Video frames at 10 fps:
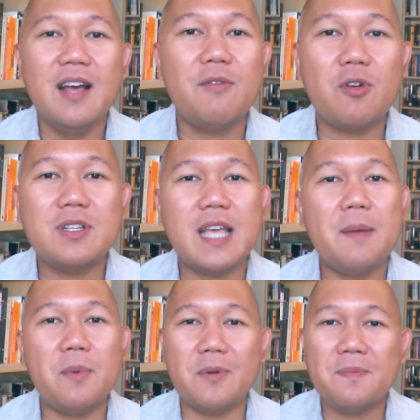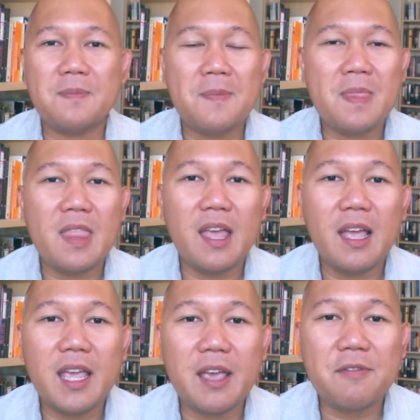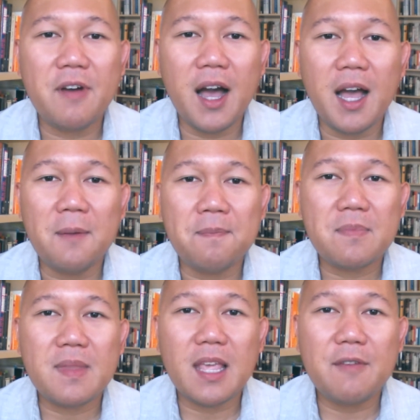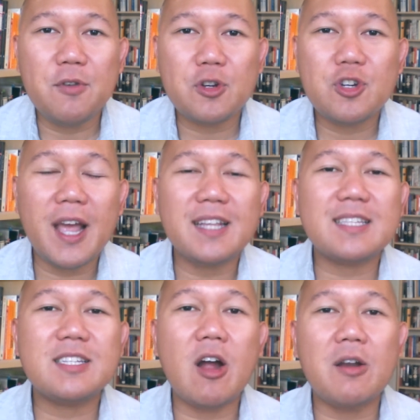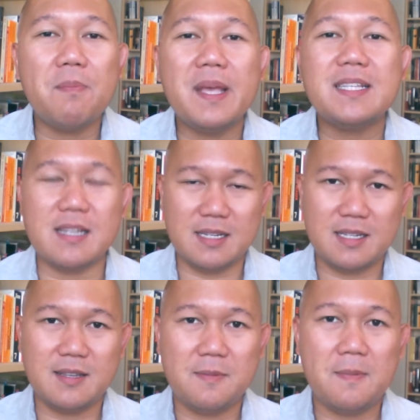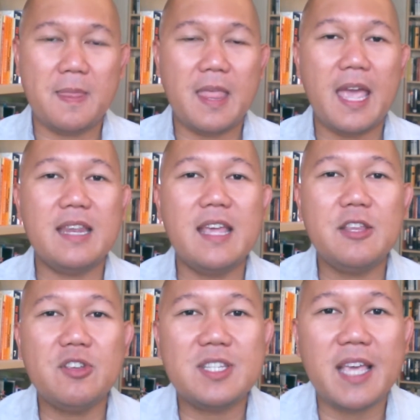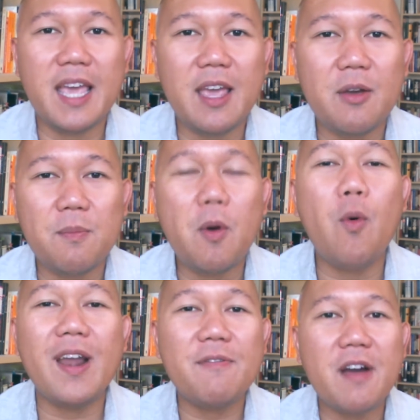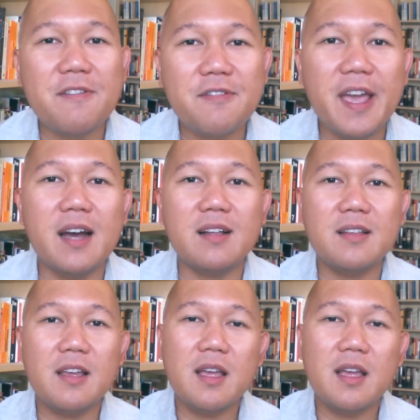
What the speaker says: For example, if you're trying to start a business and then you say, but what if I fail?